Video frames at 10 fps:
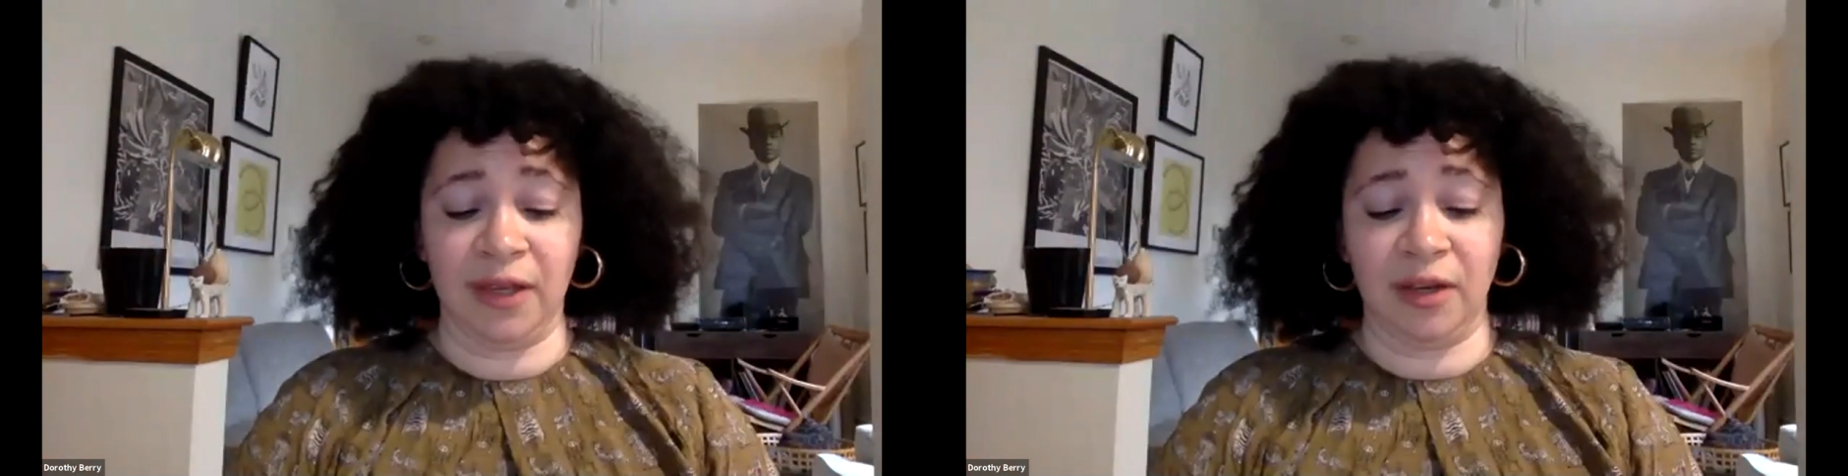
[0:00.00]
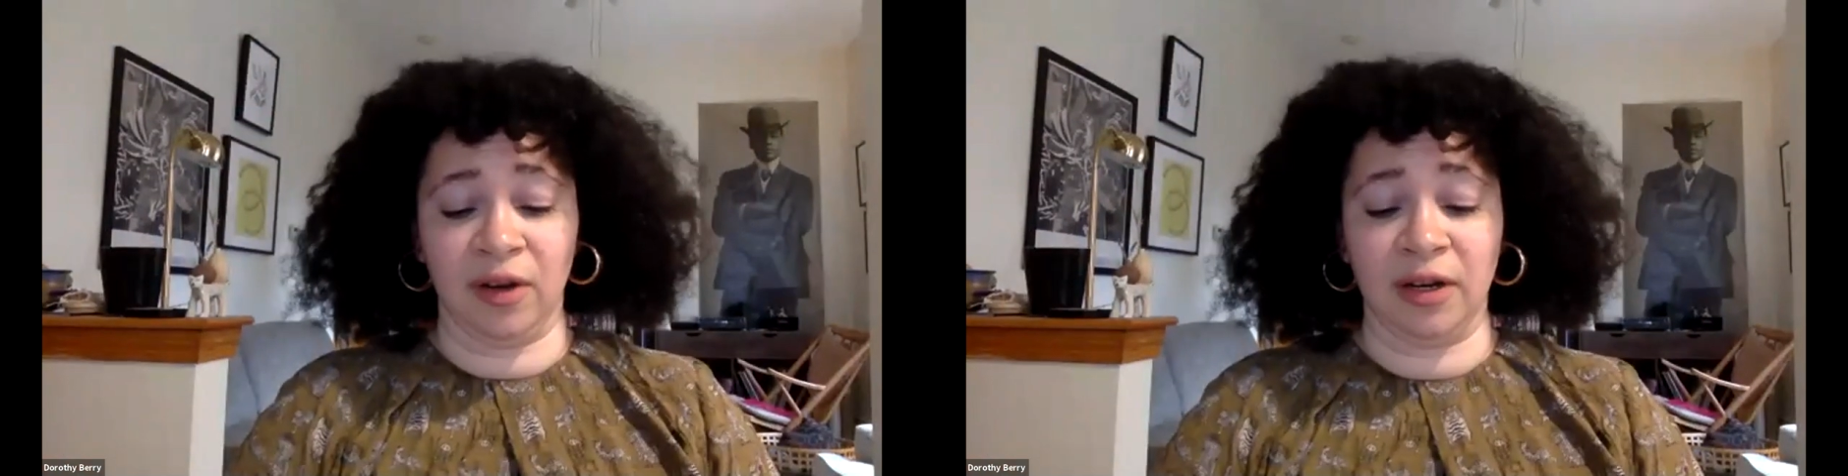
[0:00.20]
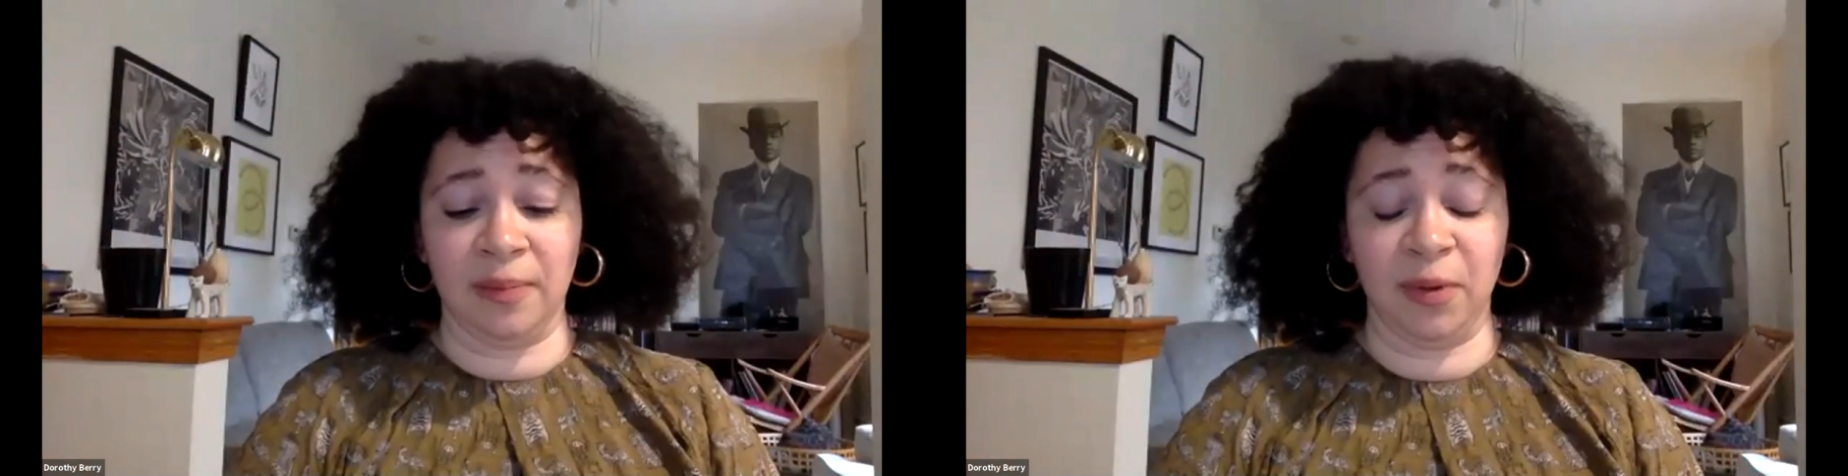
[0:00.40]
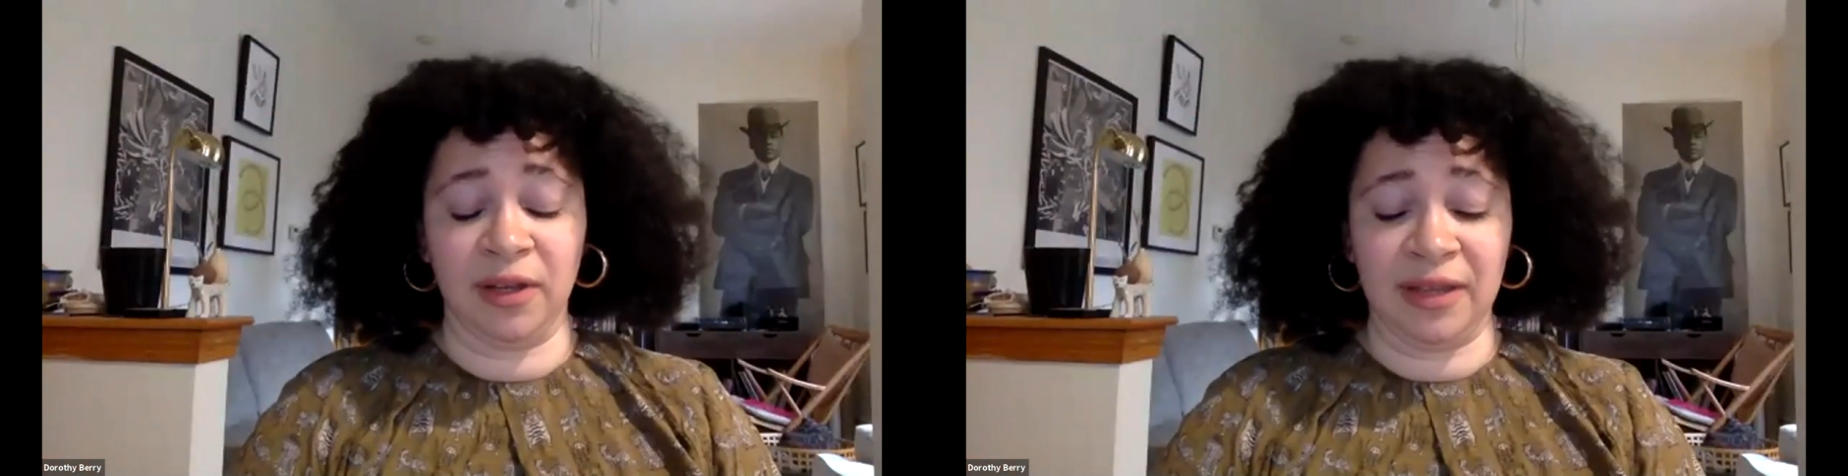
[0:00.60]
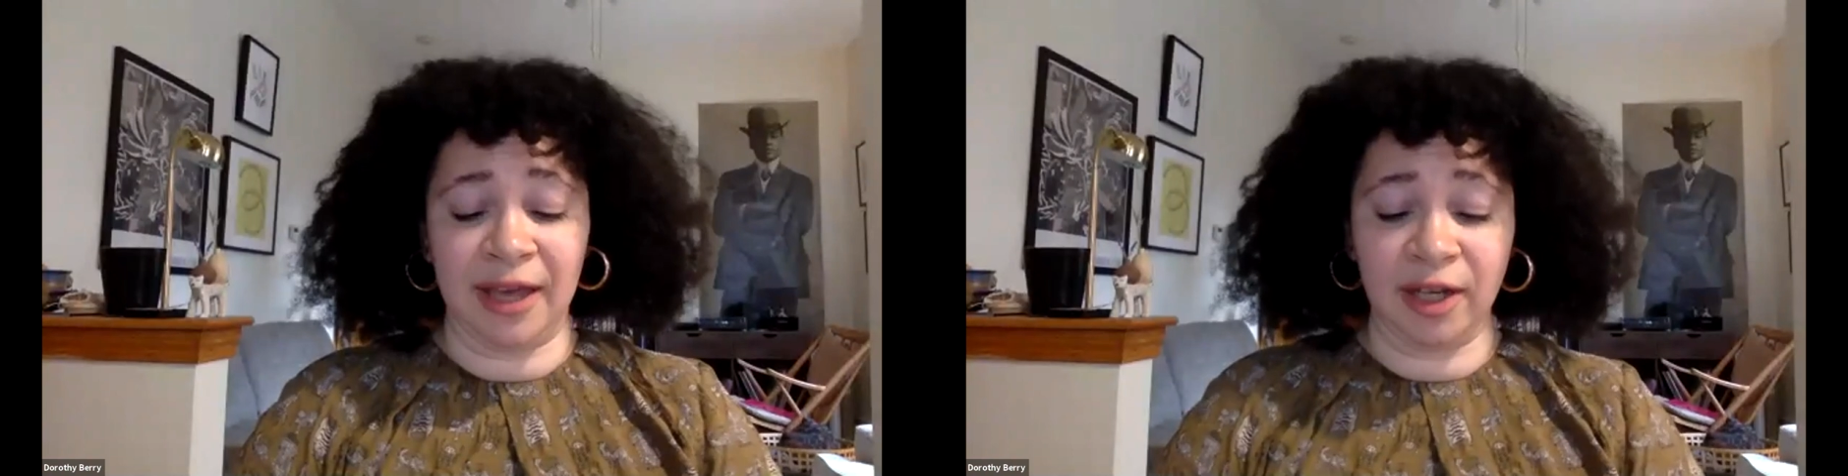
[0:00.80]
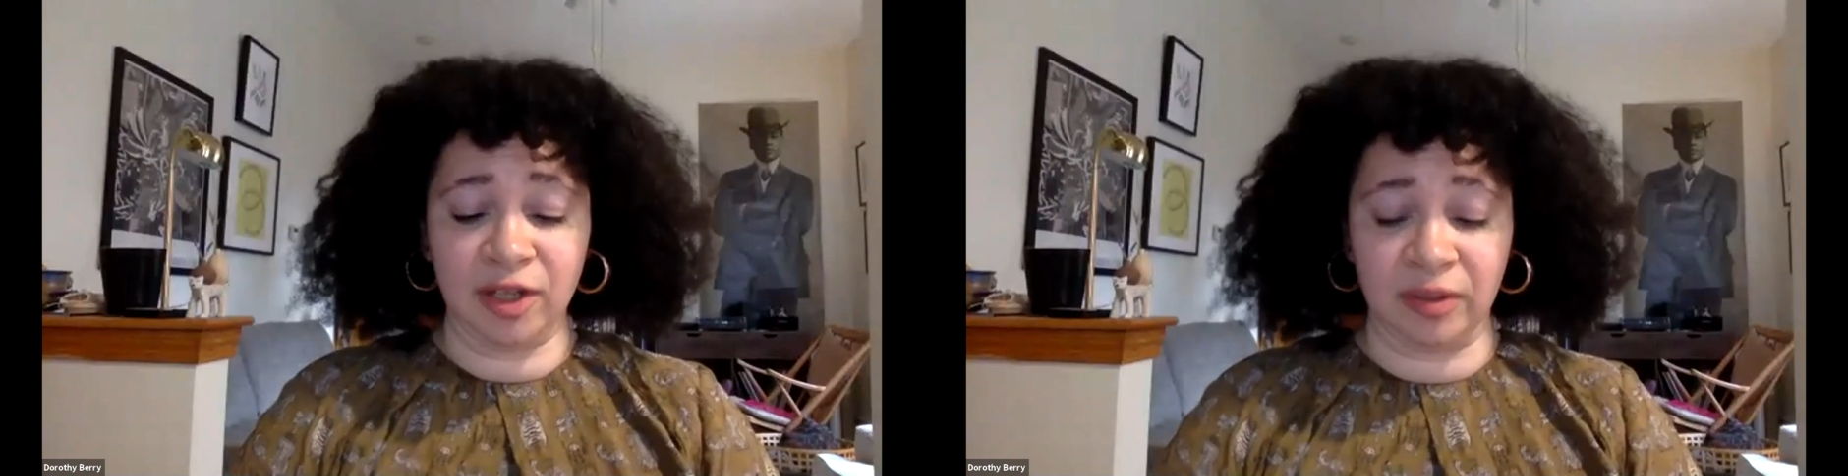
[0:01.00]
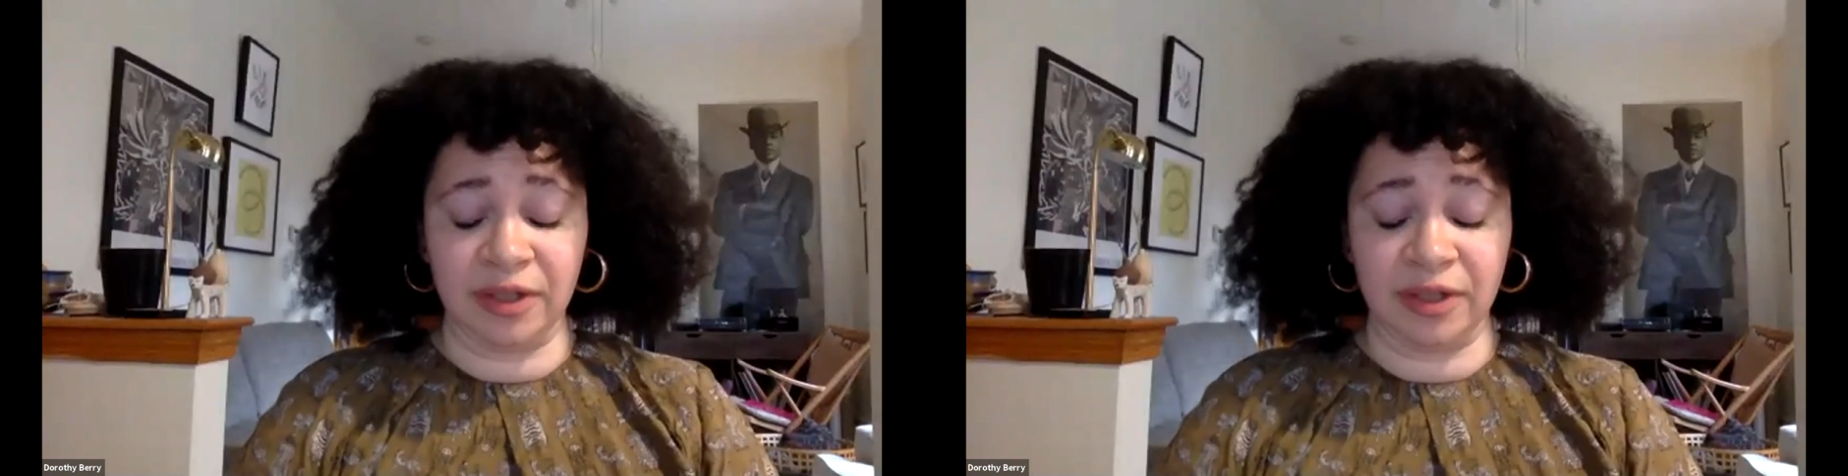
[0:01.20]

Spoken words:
that you're going to put in the extra